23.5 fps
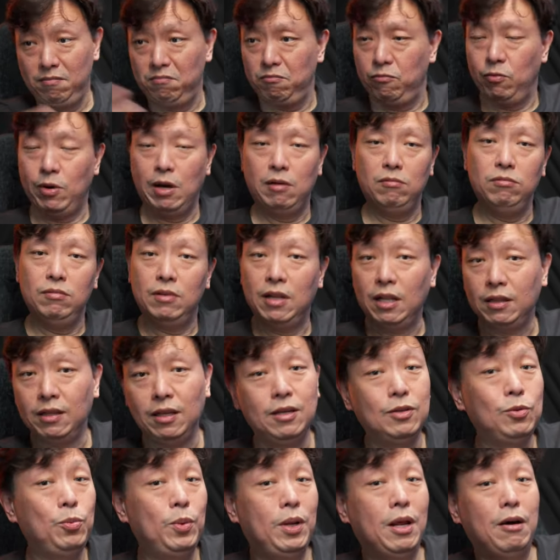Well, nothing
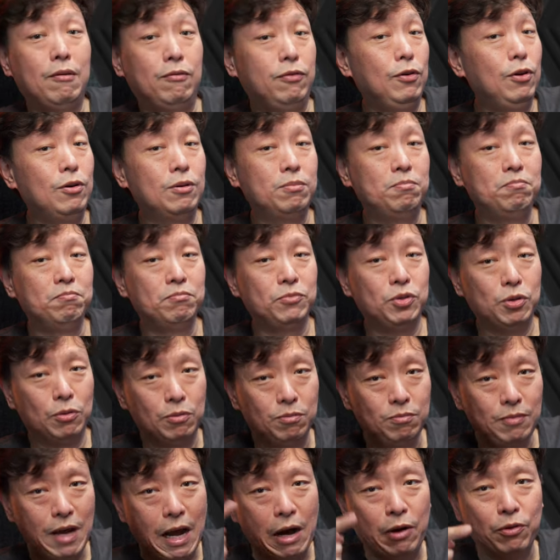is without flaw,
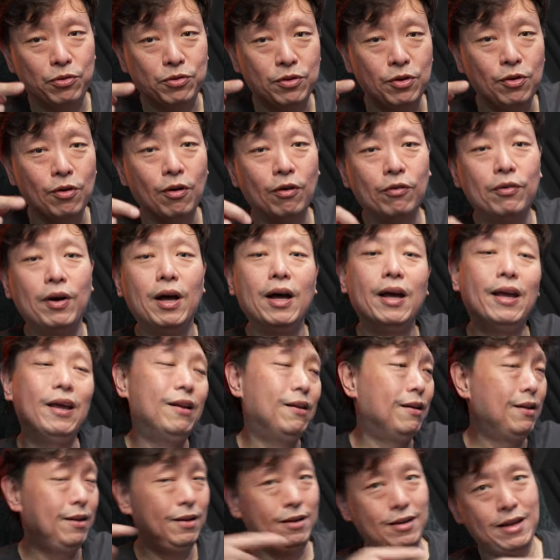so I'll see you over
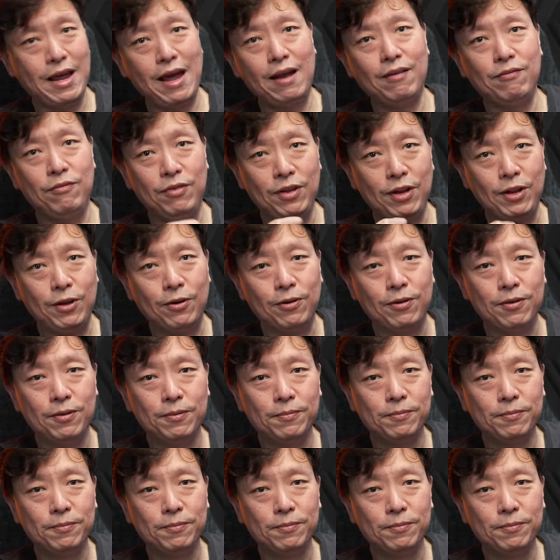in that video.